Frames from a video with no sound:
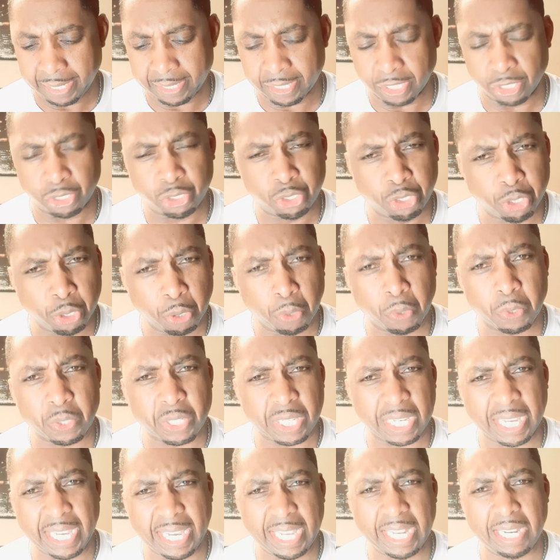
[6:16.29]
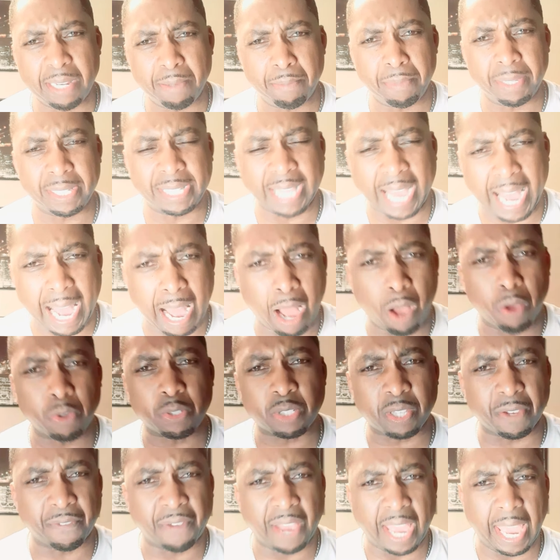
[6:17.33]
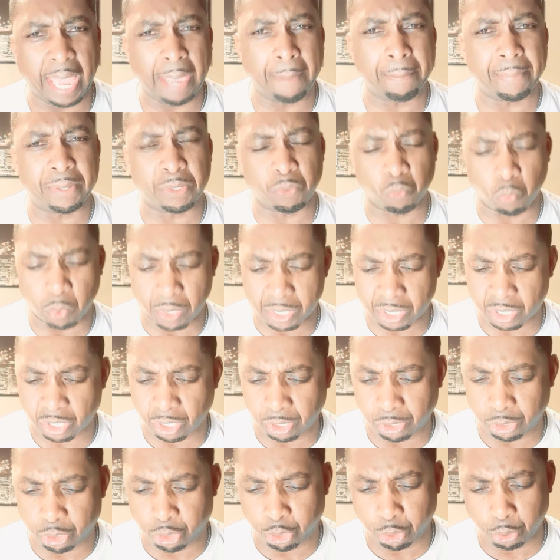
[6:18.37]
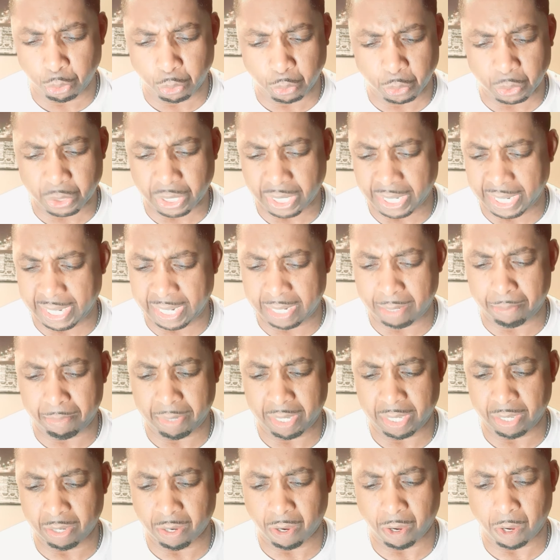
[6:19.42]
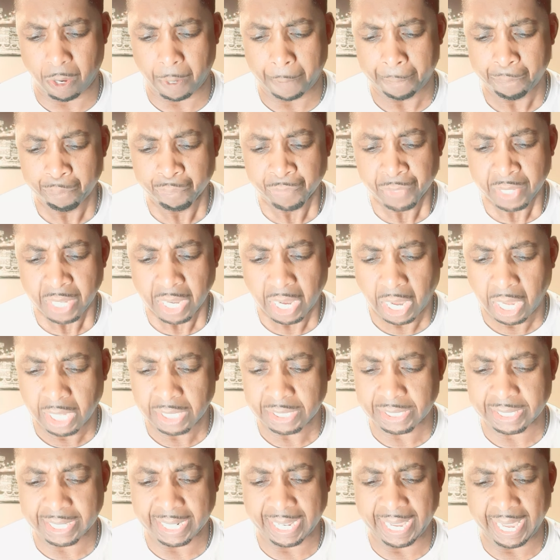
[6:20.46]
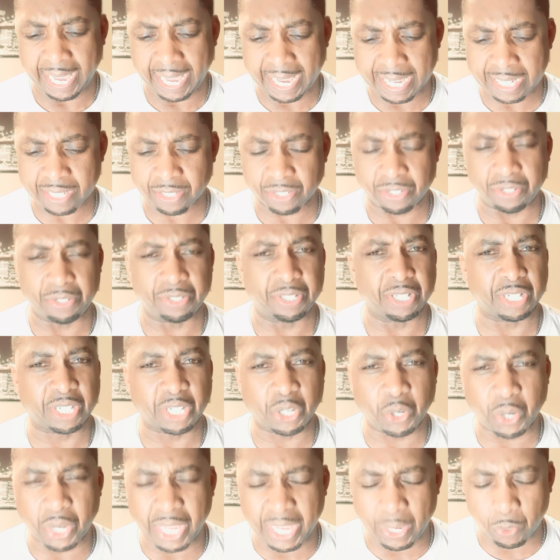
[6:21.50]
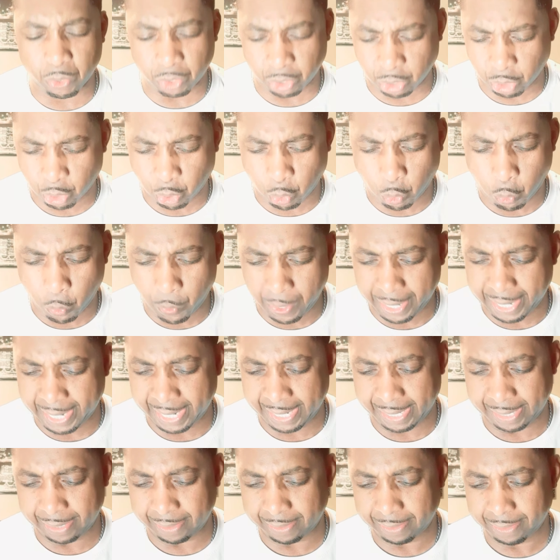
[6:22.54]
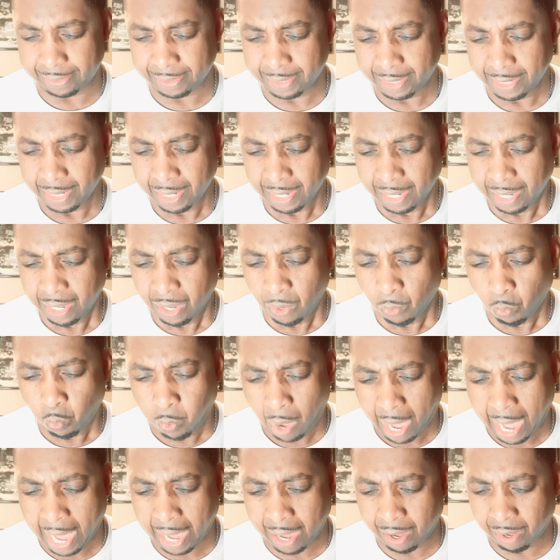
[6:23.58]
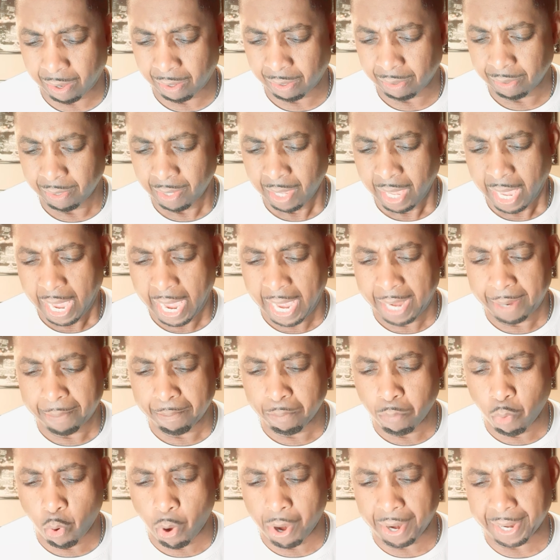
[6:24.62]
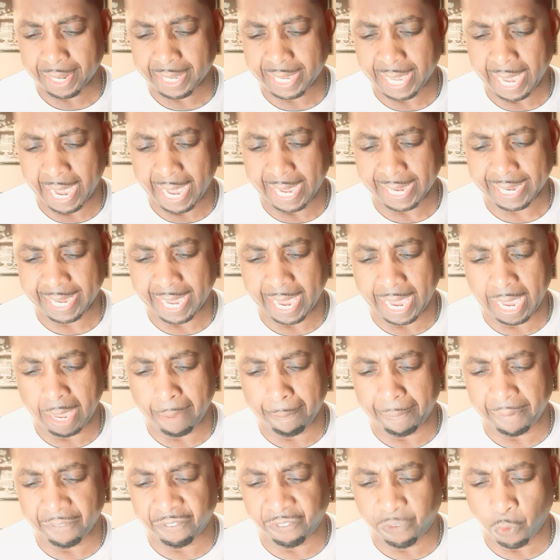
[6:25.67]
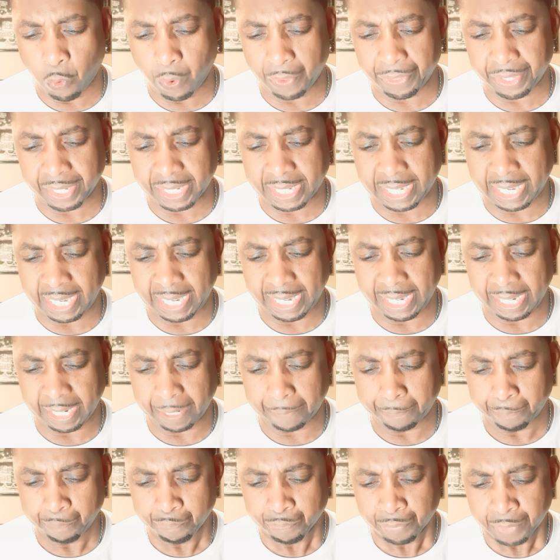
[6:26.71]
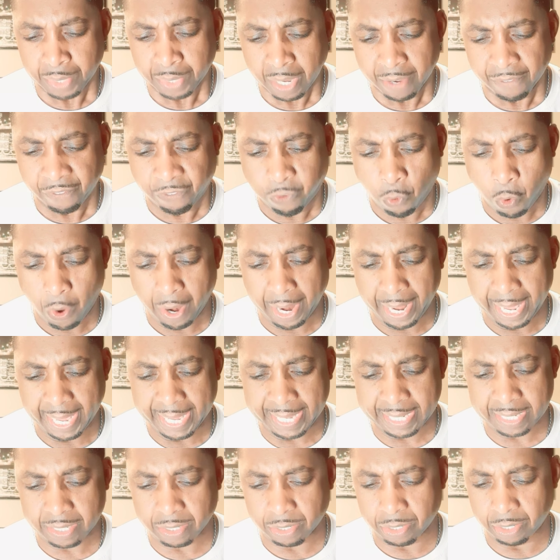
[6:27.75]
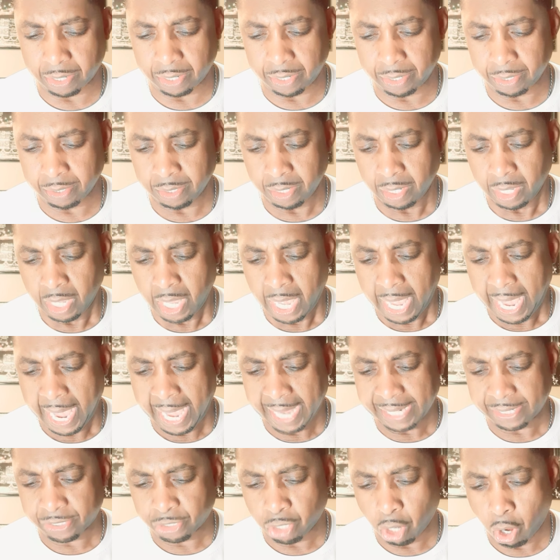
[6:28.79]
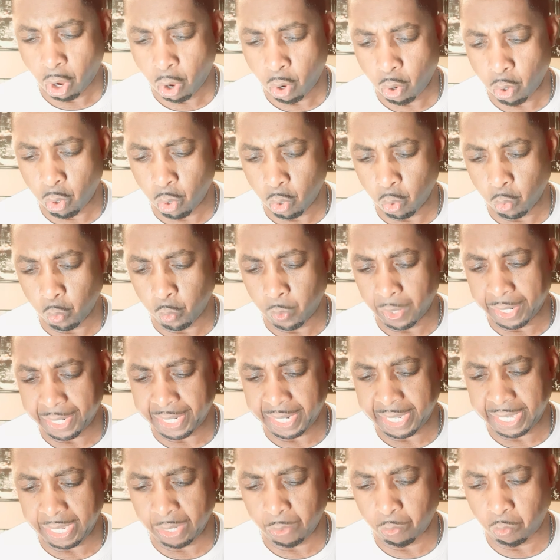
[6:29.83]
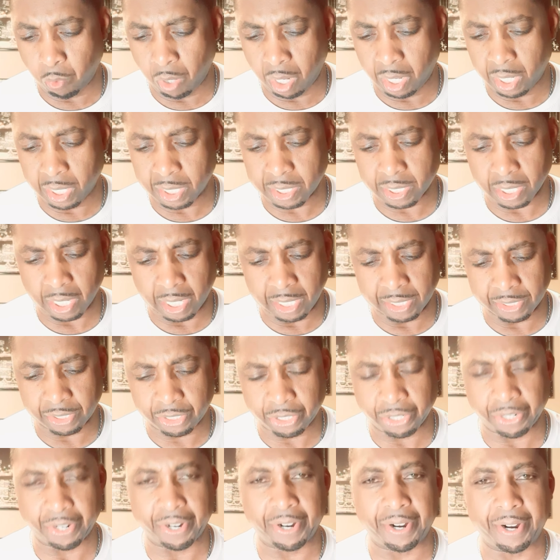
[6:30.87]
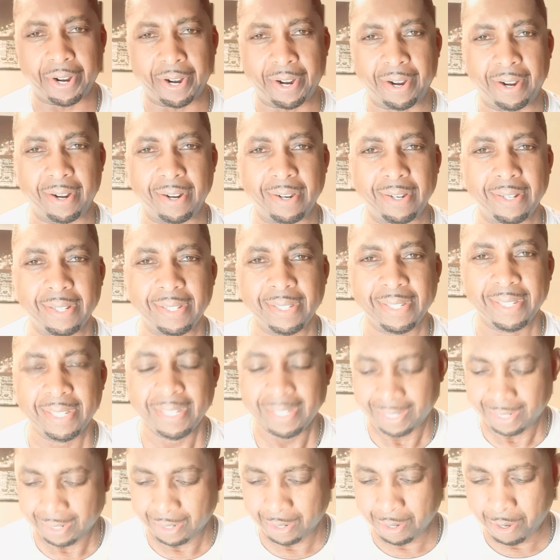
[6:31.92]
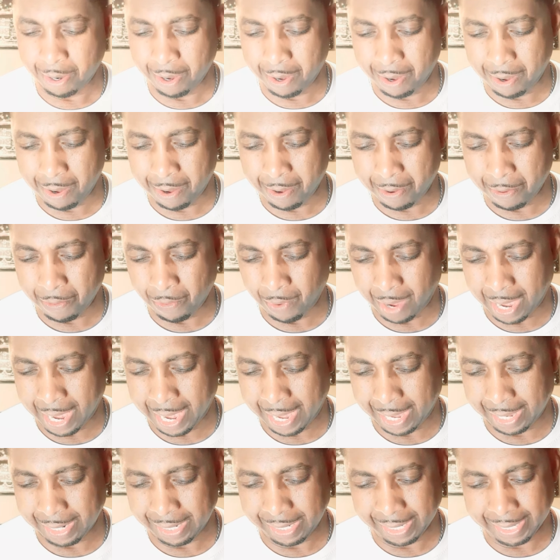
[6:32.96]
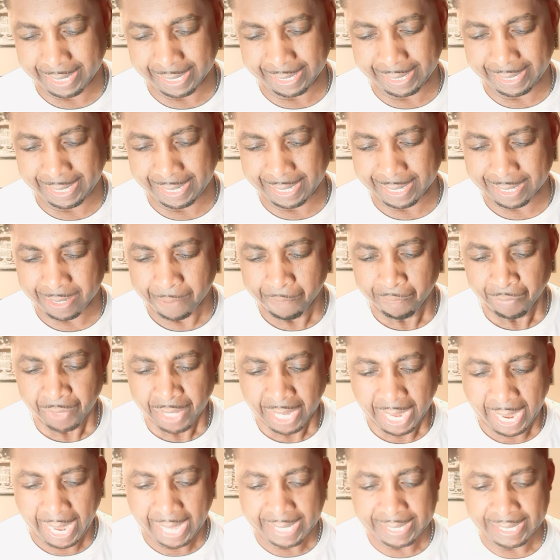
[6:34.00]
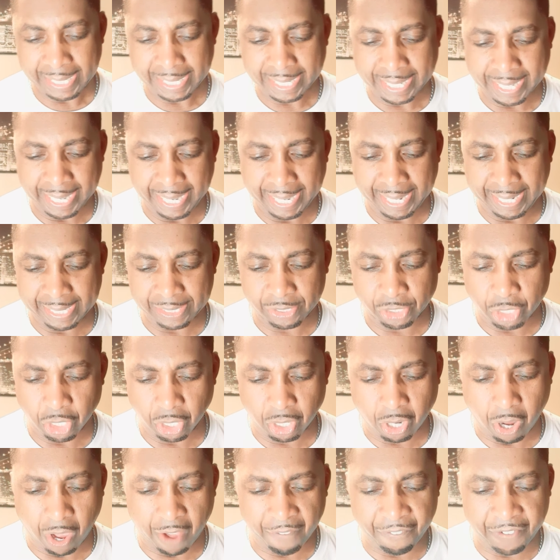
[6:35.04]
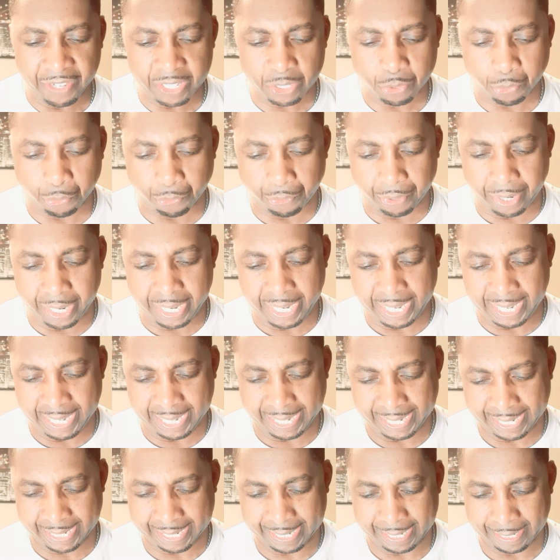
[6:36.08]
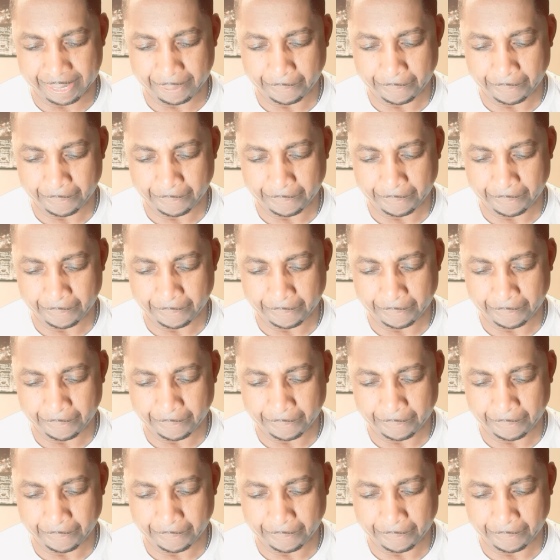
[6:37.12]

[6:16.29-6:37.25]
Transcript: The Jews' enemy, the house of Haman was the Jews' enemy, y'all, unto Esther, the queen, the queen. Wow. And Mordecai came before the king, for Esther had told what he was unto her. Oh, wow. Look at this. And the king took off his ring.